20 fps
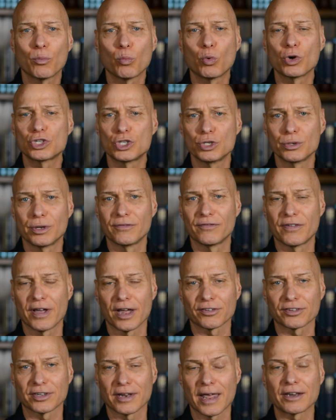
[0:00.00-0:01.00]
what you
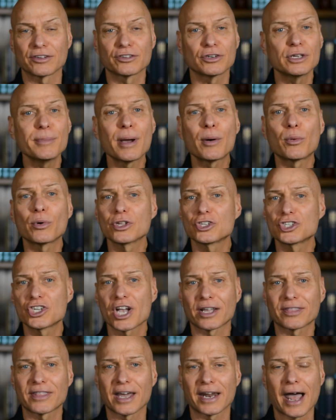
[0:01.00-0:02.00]
invest in that. So you may want to
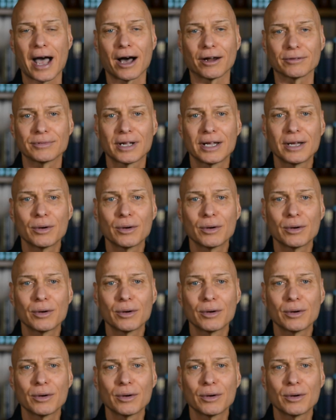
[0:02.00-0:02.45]
check that out.